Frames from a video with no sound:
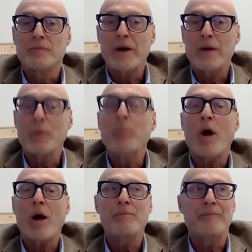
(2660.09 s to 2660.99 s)
right? We're
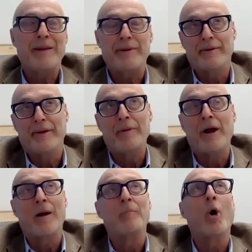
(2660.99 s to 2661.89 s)
probably, maybe, I
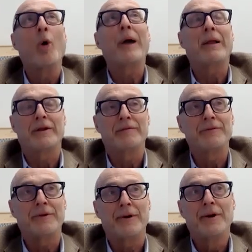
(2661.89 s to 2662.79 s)
mean, I hope I
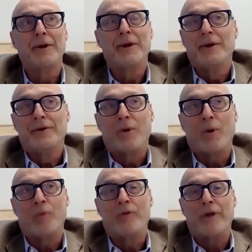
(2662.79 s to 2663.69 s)
live to, to
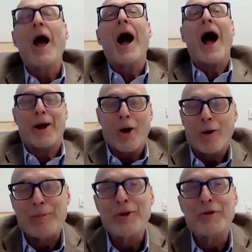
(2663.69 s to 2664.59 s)
overeat. I
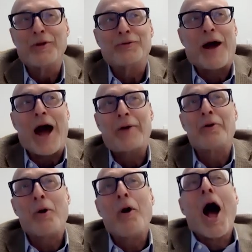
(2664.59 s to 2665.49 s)
hope, I'll put it this way, I
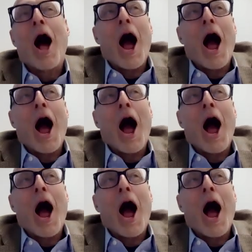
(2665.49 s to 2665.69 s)
don't know.